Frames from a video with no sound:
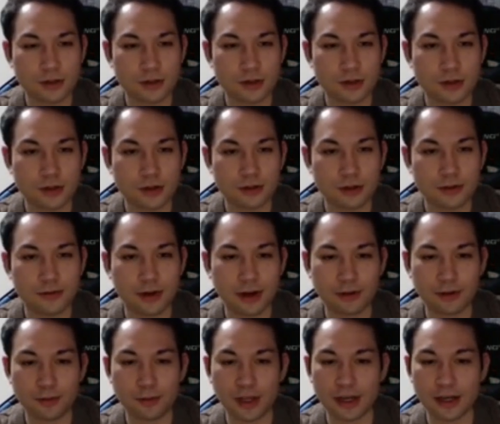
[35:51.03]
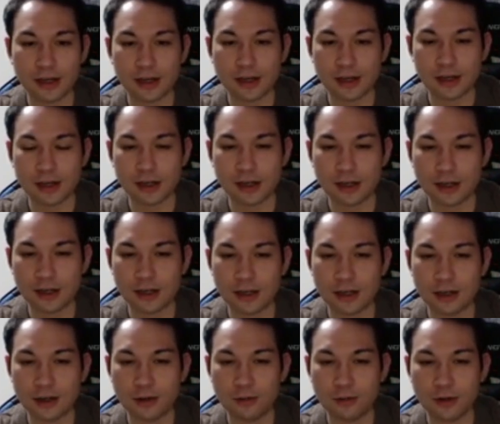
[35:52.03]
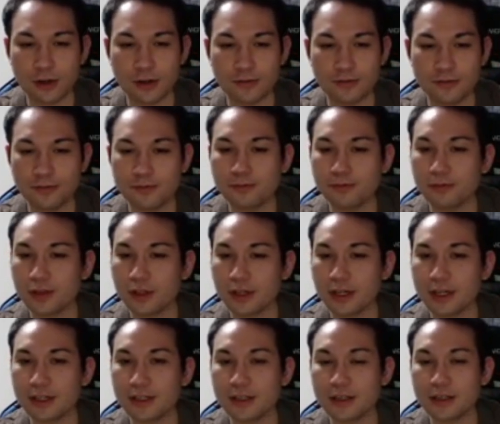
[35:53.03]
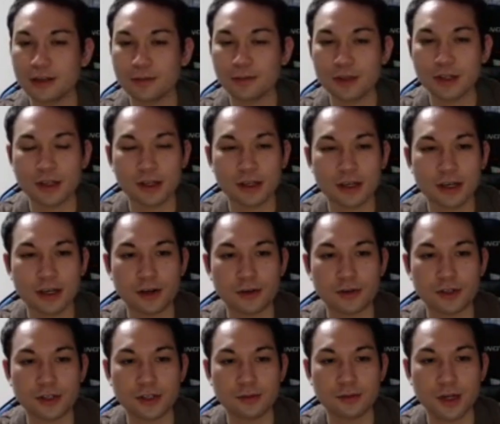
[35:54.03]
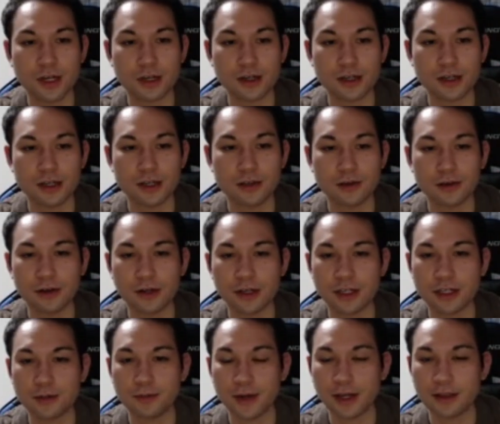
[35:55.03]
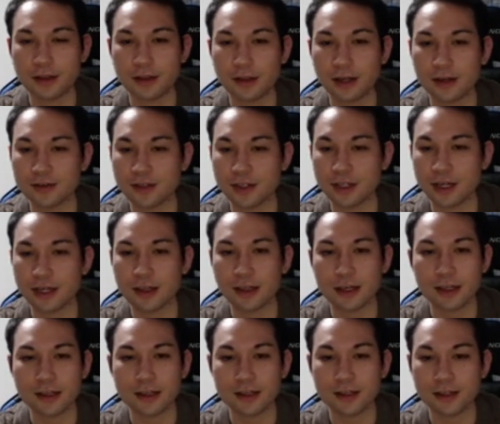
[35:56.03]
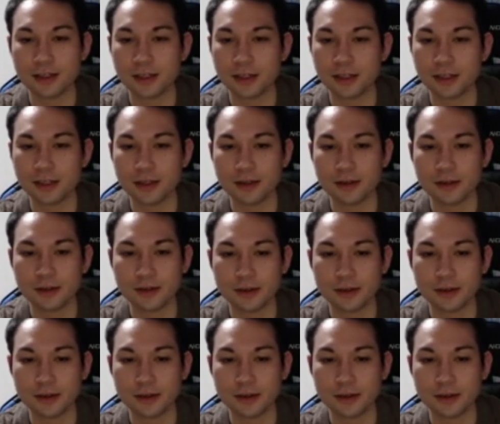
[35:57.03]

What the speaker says: So if I were black, I would have played something else. Either expand the left side like this,